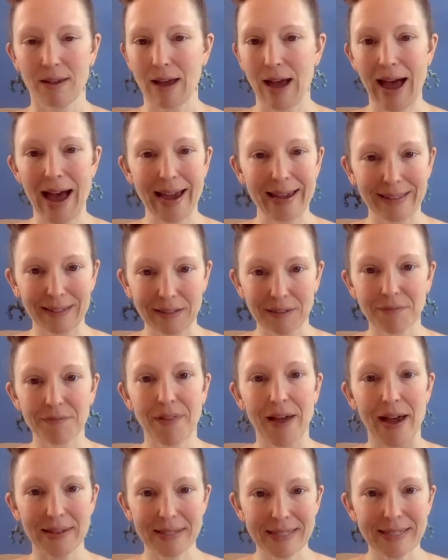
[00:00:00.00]
I love
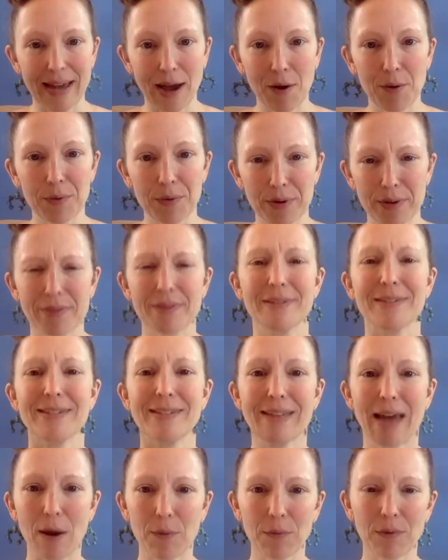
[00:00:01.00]
that sound. The
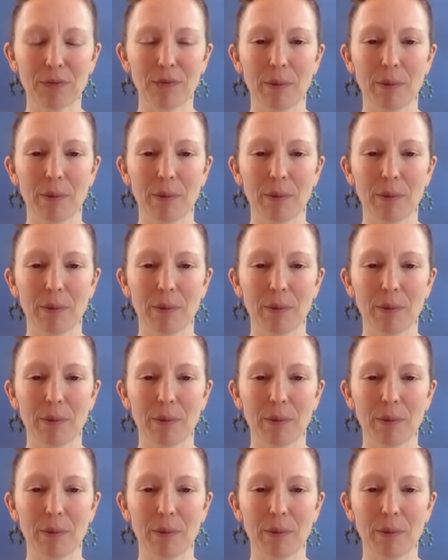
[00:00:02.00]
sound of